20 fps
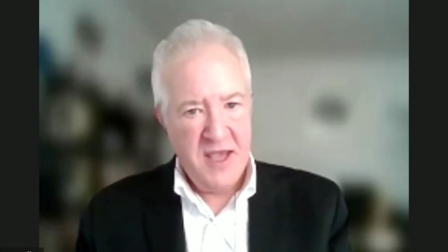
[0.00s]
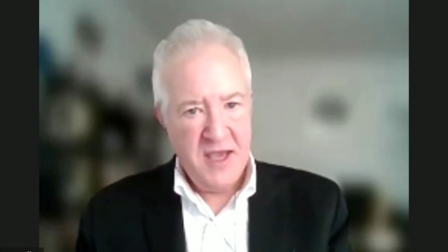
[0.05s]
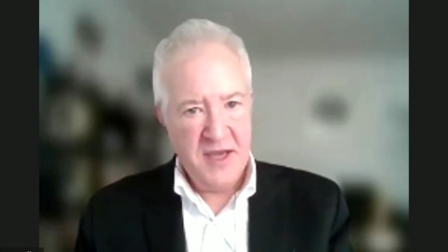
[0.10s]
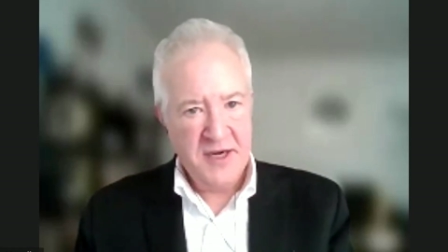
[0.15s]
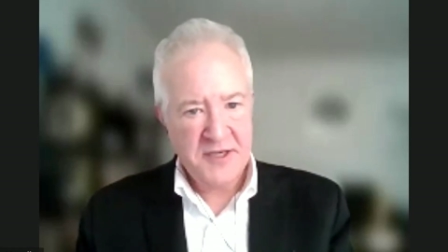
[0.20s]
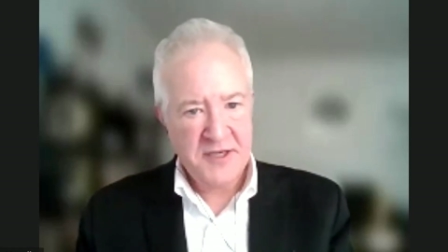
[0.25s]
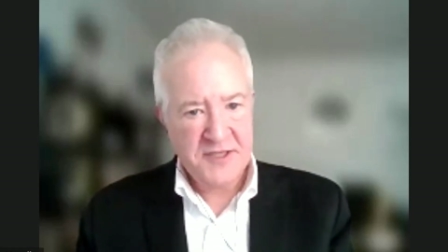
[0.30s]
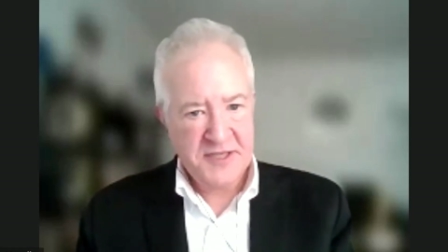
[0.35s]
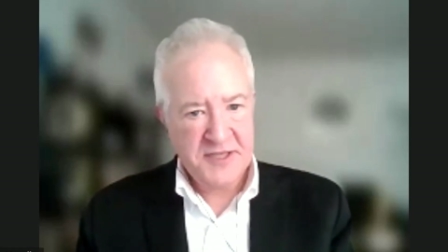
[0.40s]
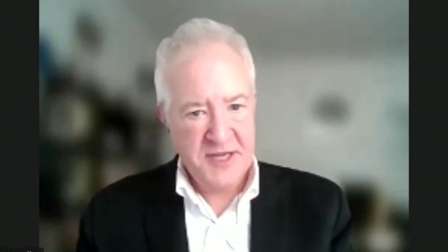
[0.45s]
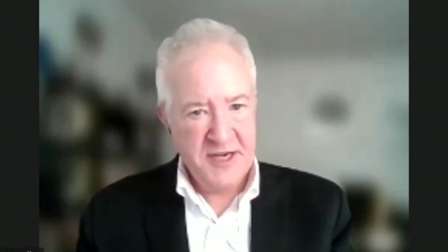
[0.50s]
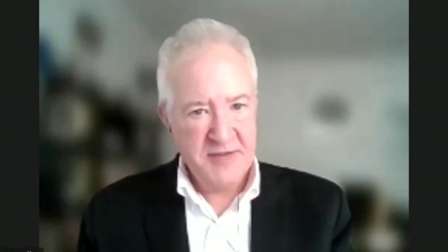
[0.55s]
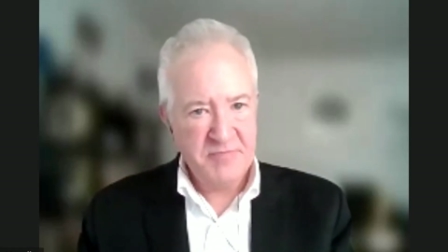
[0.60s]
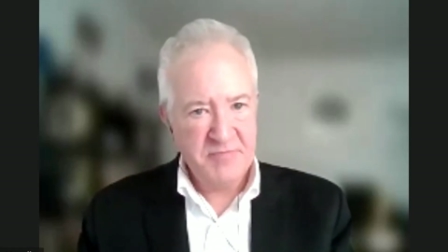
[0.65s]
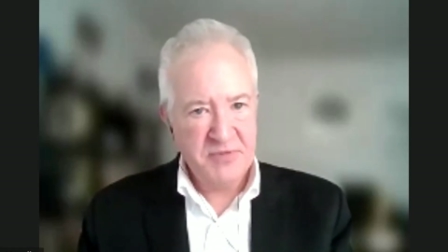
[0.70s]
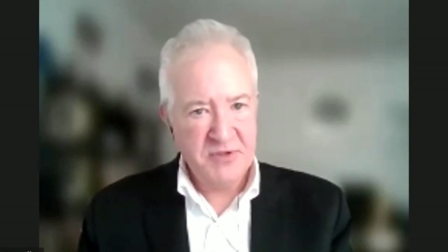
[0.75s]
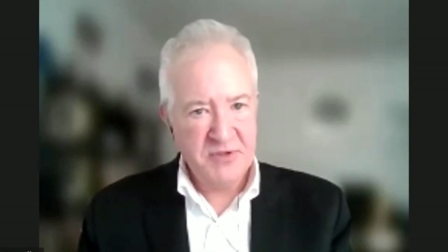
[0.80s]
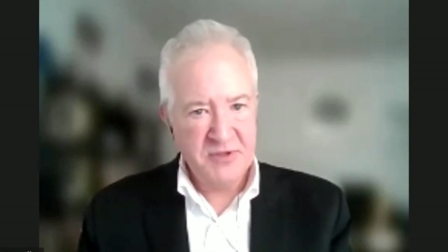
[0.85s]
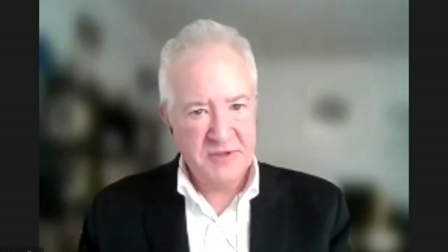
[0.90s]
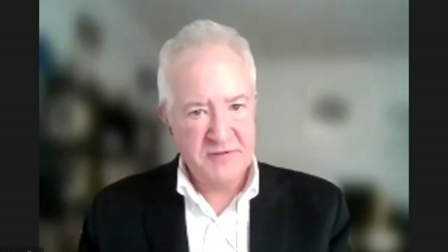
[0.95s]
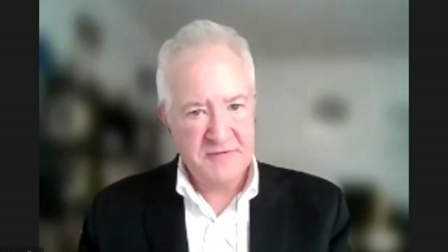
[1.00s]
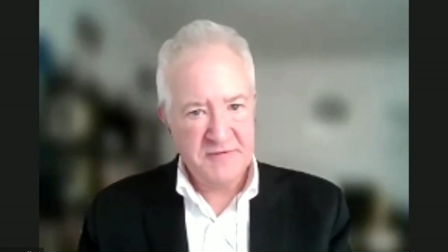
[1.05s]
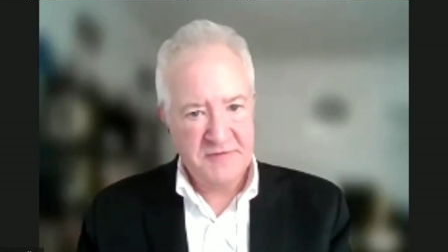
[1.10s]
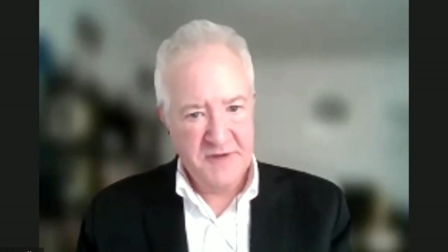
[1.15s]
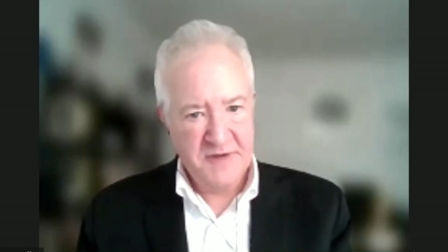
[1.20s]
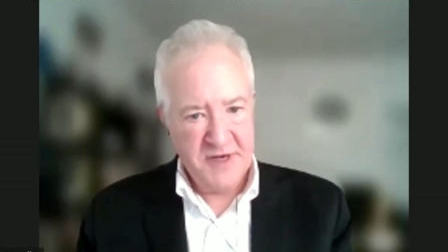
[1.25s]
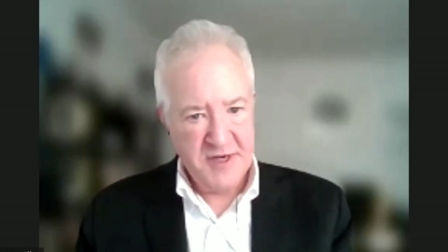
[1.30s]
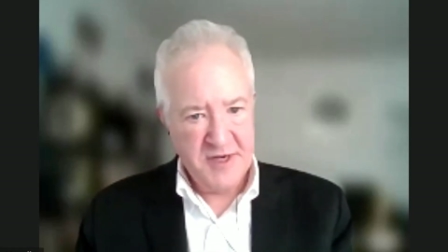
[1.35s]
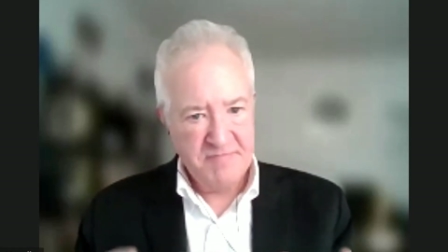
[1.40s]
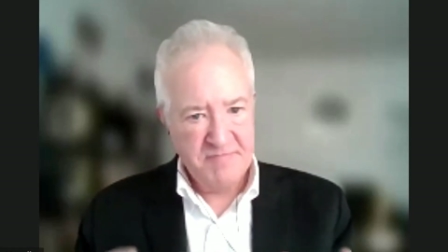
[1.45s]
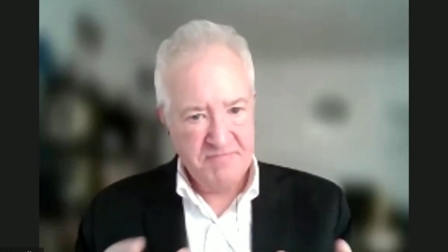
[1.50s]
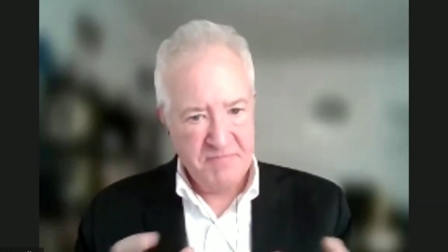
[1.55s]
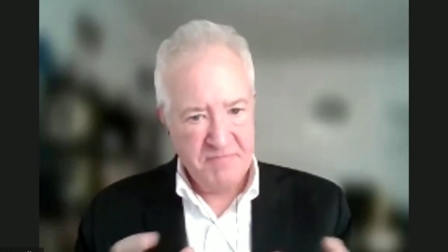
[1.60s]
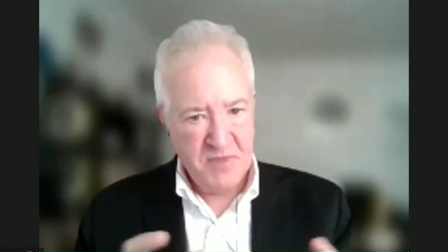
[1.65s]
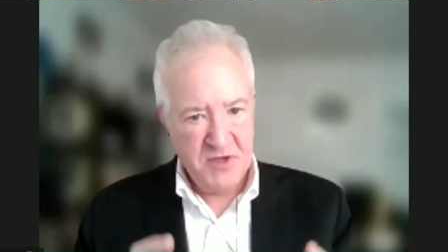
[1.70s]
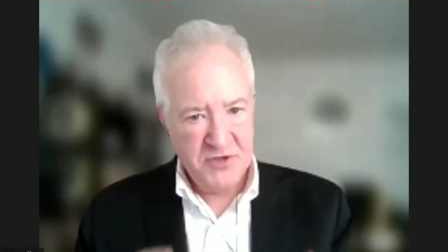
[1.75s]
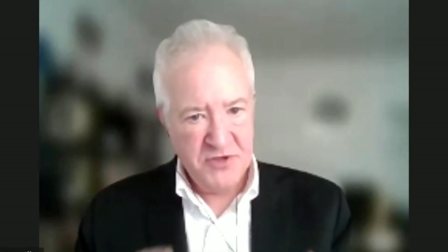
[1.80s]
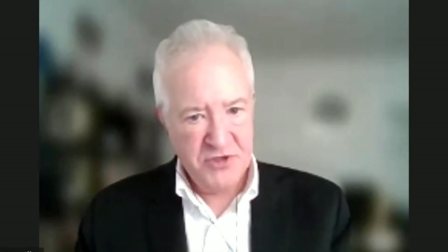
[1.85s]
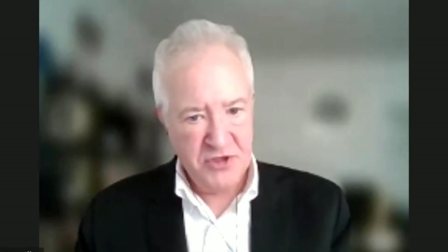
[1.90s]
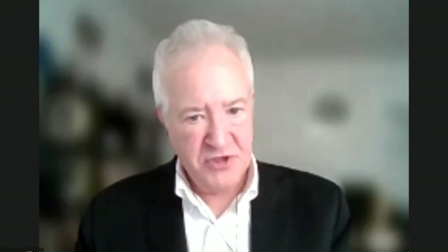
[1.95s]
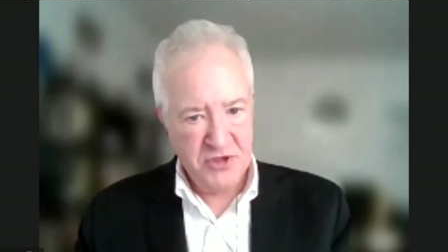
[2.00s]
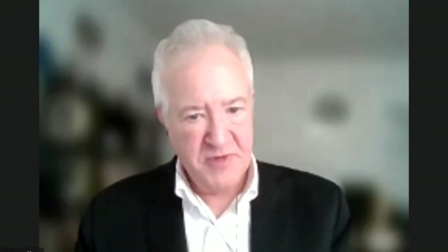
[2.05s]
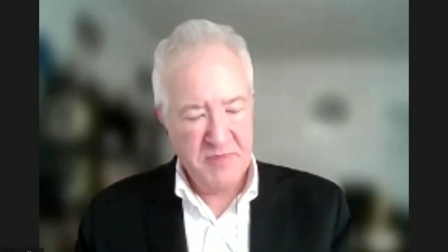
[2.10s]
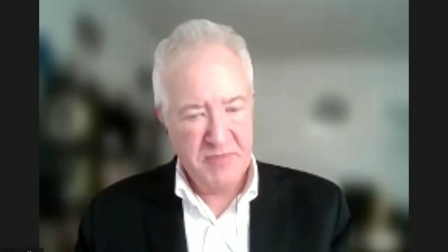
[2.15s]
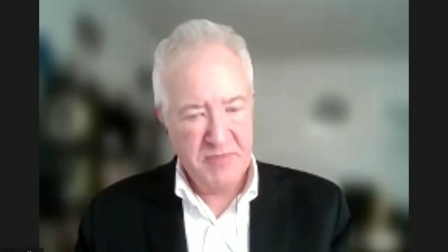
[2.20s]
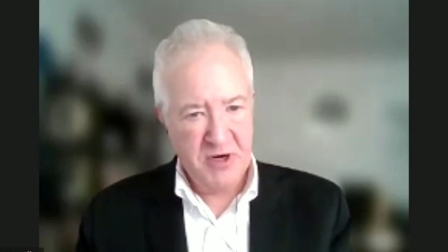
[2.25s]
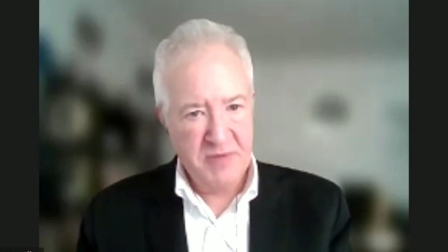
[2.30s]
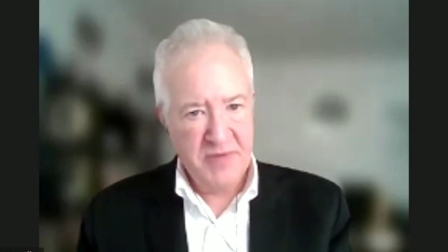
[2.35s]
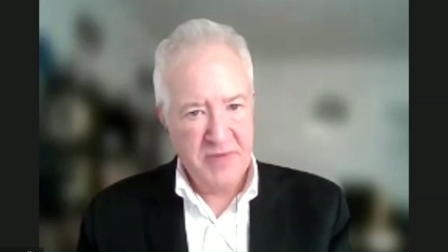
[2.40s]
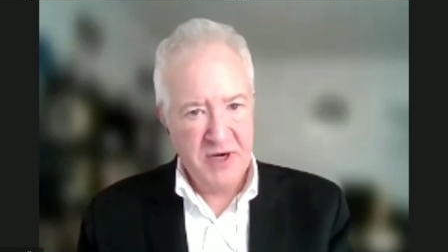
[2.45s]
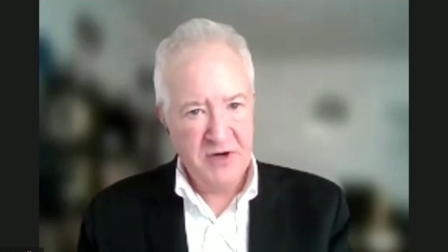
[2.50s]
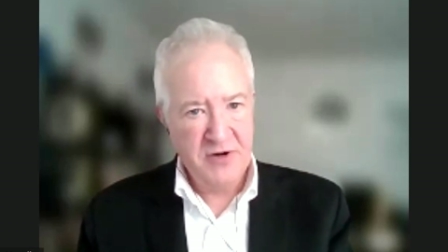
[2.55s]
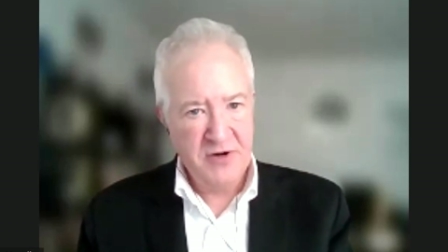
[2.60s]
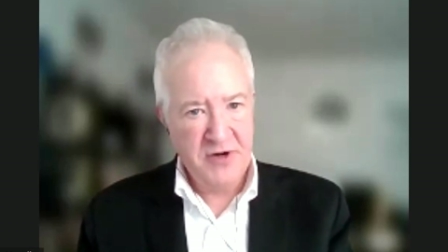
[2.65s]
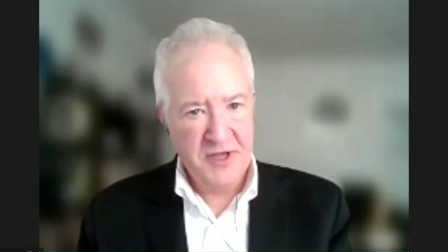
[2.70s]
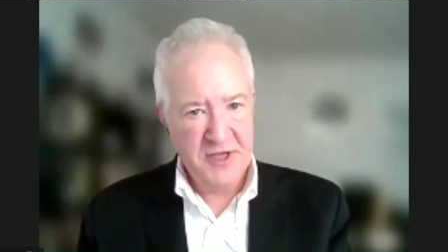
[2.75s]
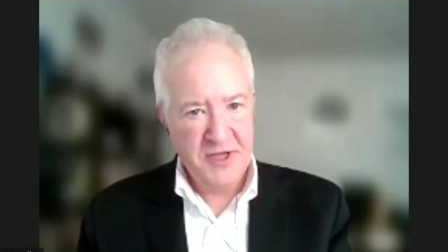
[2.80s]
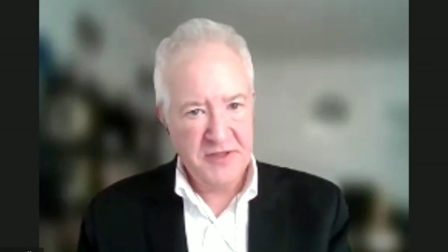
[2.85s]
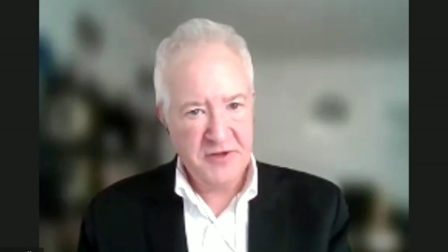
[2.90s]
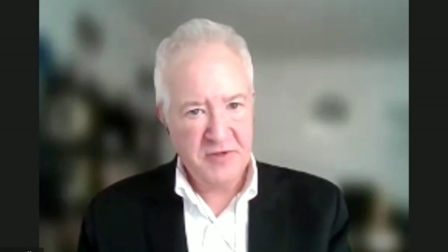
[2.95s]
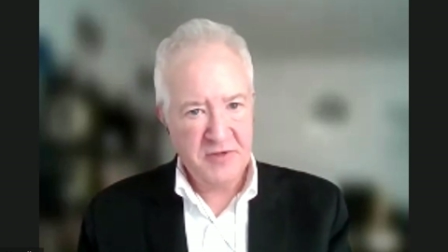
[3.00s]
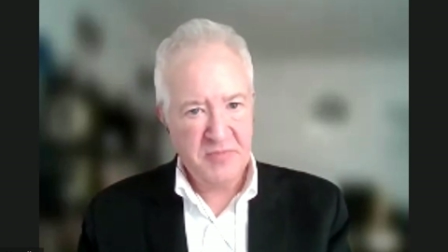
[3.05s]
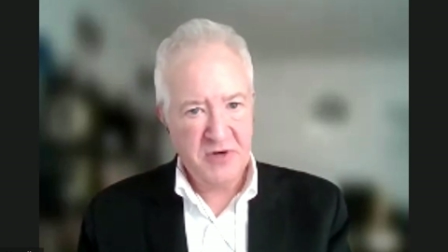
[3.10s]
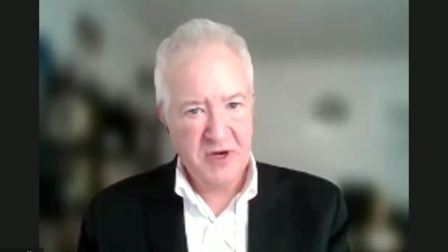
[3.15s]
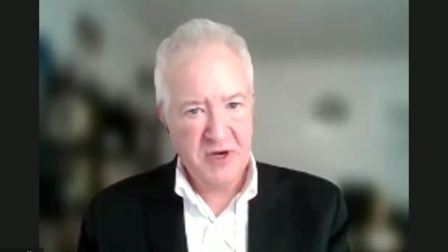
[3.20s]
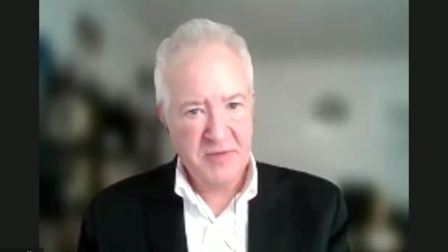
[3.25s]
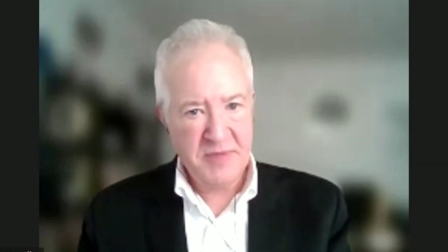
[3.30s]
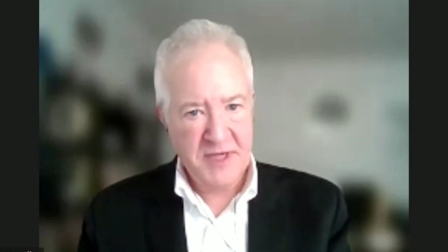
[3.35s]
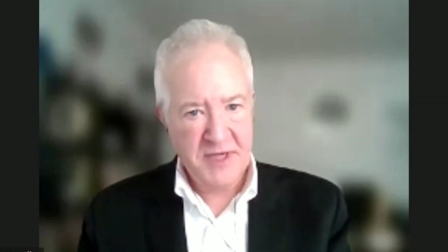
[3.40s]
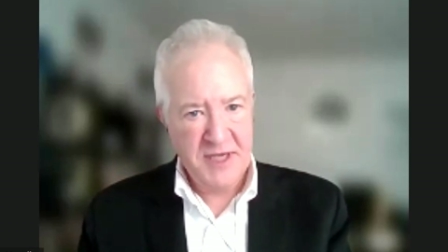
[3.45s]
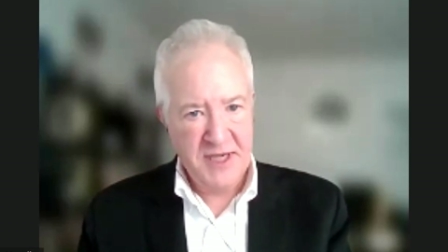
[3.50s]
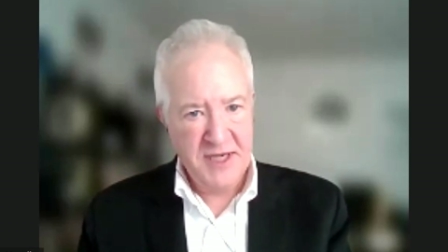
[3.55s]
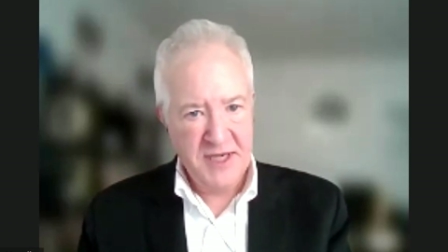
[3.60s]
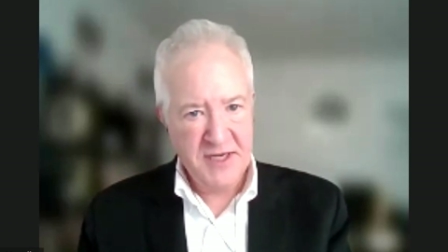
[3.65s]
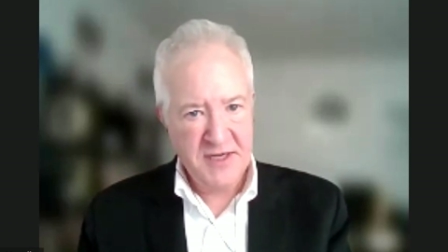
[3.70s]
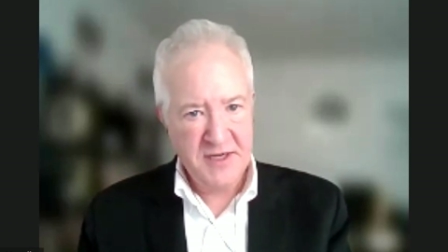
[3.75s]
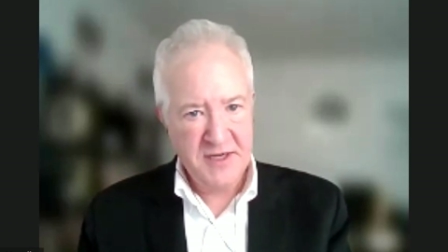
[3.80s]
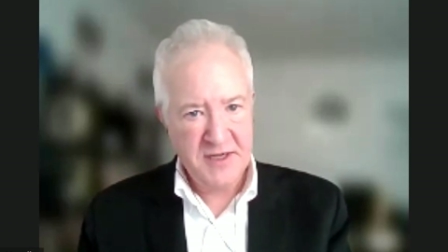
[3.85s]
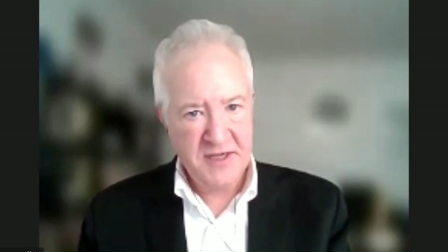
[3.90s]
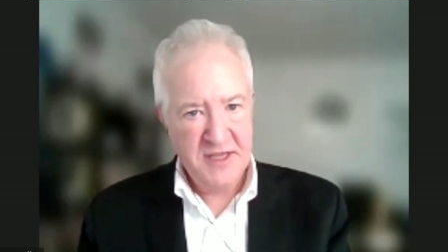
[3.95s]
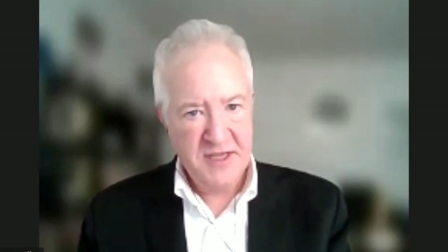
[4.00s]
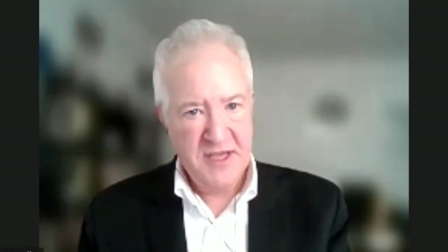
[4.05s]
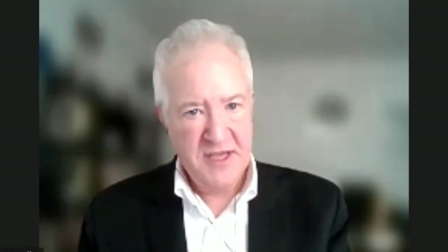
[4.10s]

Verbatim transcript: an example of um, German barbarity in their propaganda.